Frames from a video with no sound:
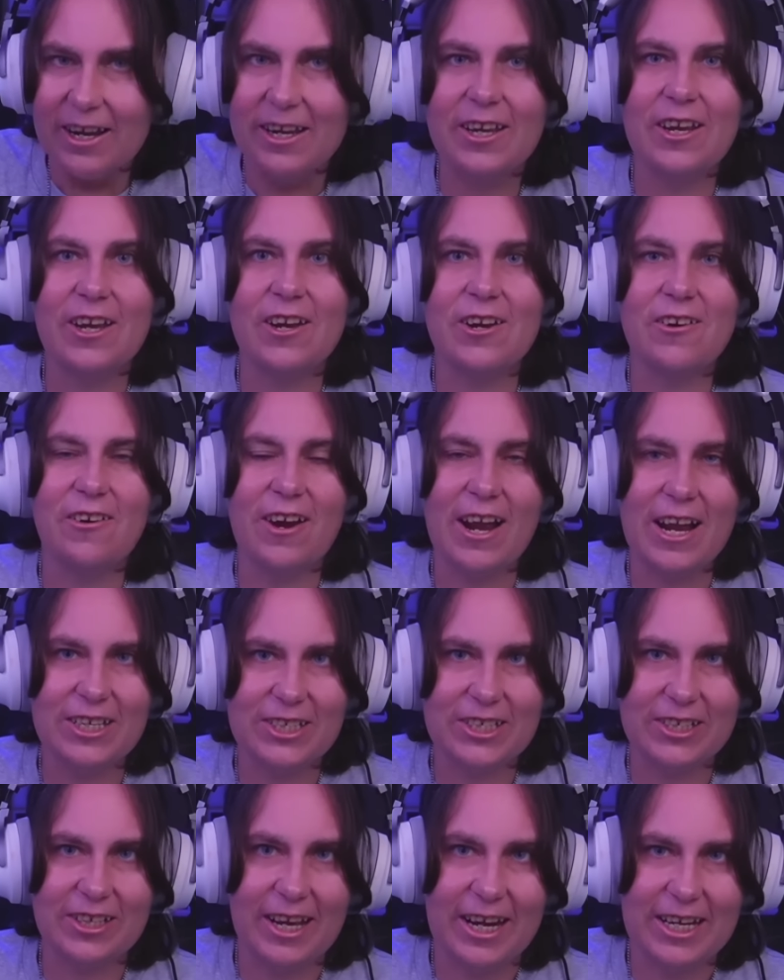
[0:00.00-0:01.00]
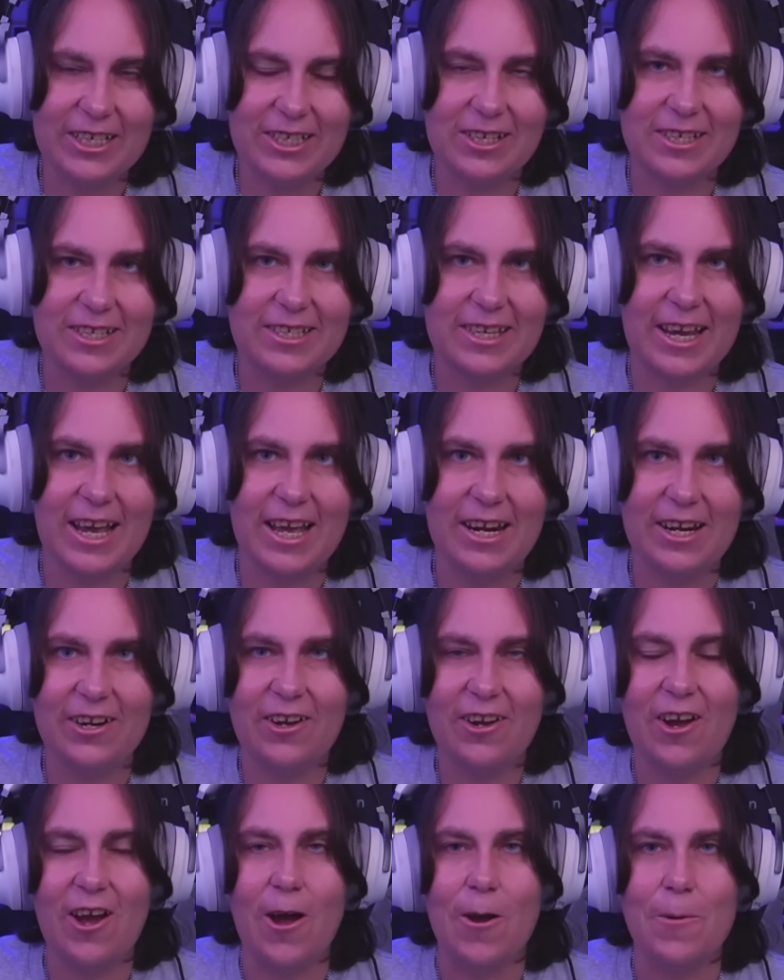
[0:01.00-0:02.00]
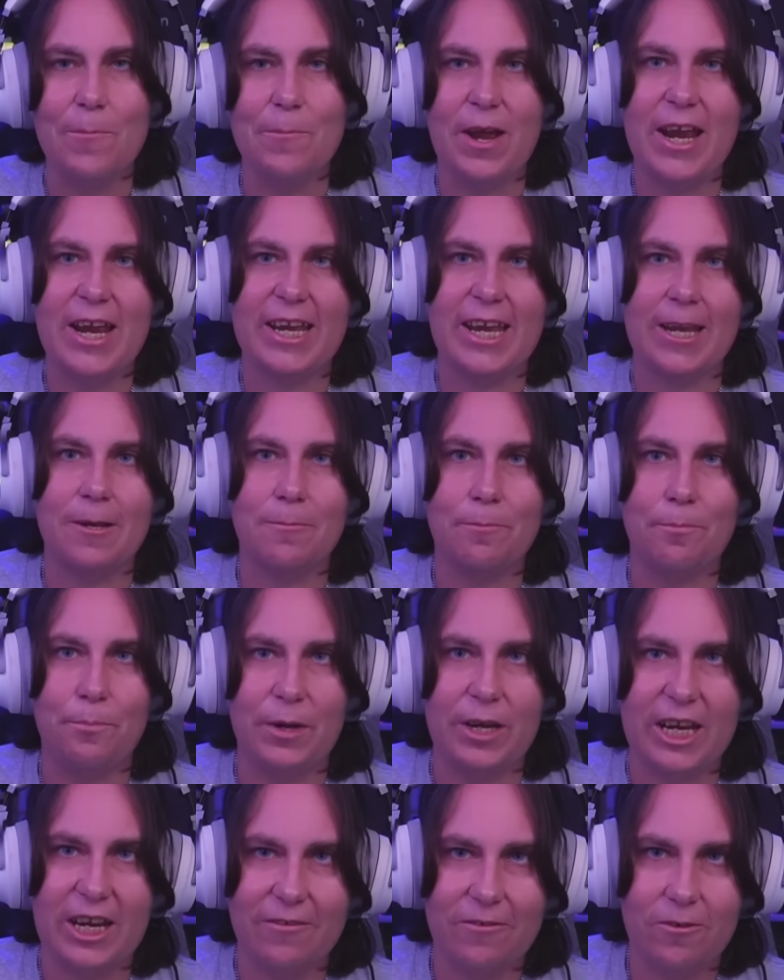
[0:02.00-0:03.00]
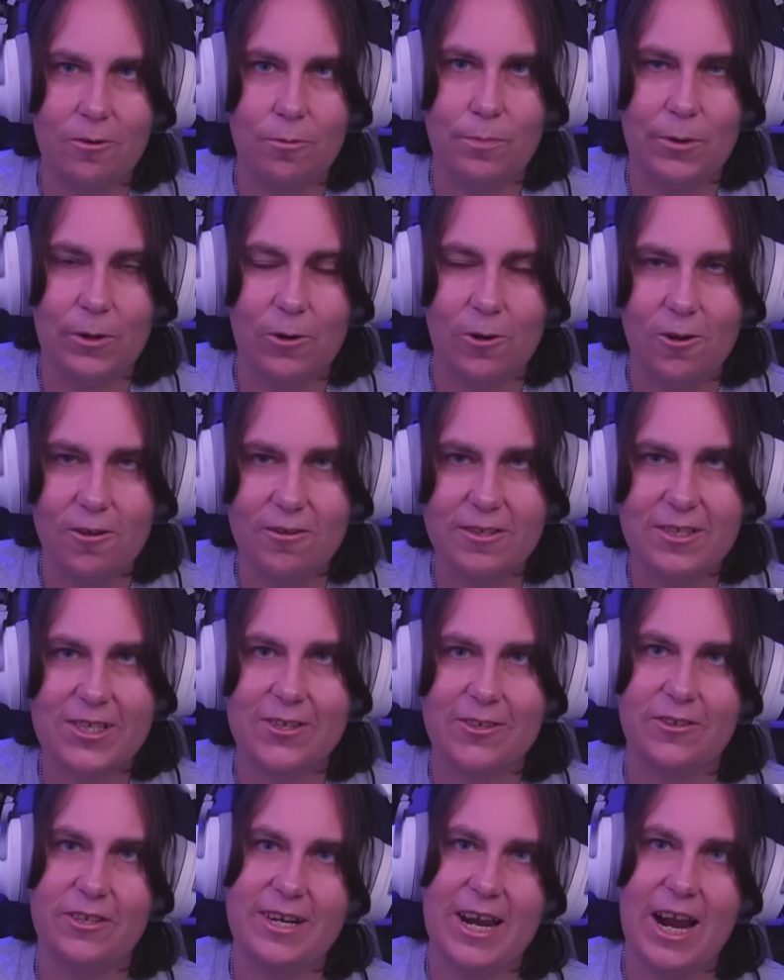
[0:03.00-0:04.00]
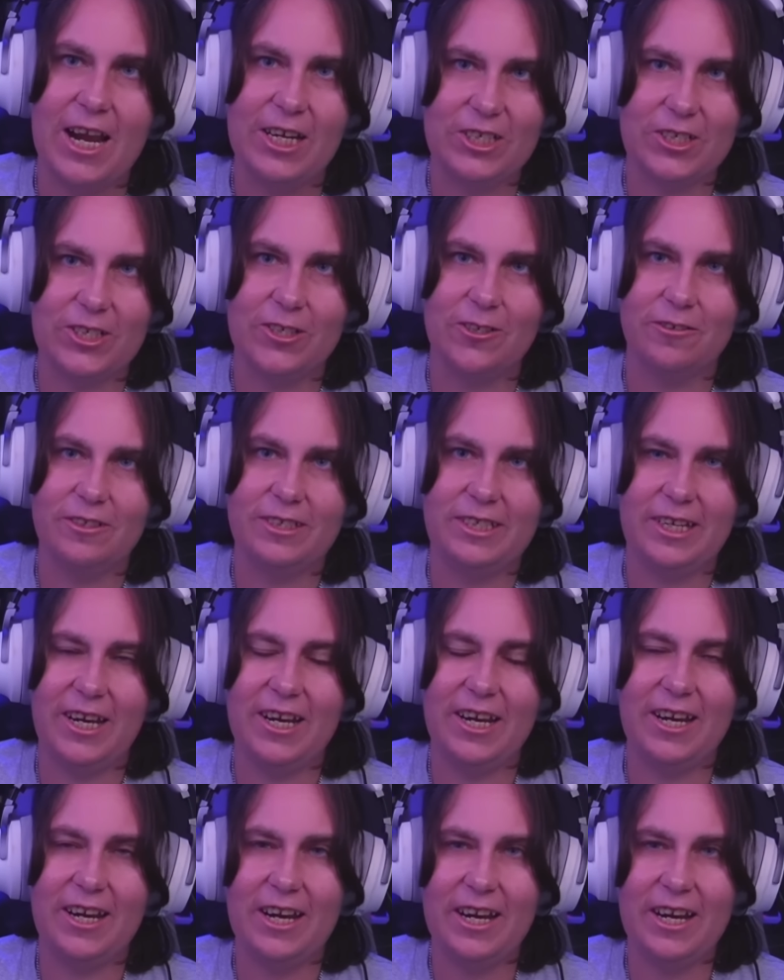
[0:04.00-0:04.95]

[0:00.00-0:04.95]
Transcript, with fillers: Congratulations, Canada, on making beaver balls your national dish.